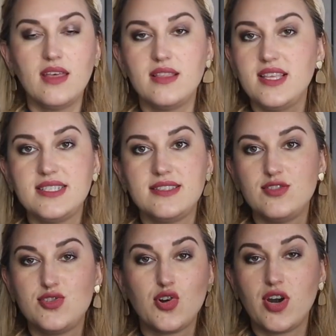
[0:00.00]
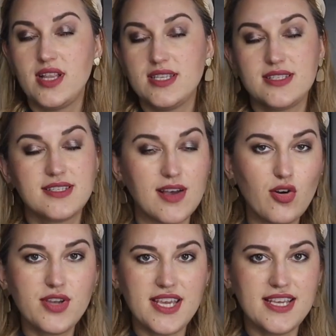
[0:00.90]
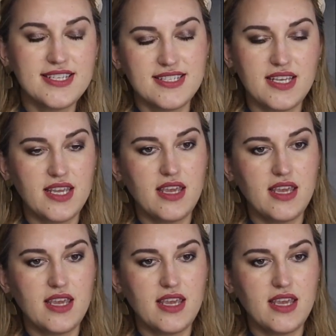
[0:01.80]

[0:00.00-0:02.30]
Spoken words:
This tutorial is so easy.